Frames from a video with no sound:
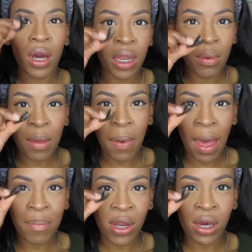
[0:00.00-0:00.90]
gonna be
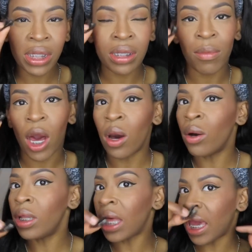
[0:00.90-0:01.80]
popping on some
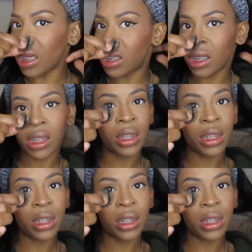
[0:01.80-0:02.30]
old lashes,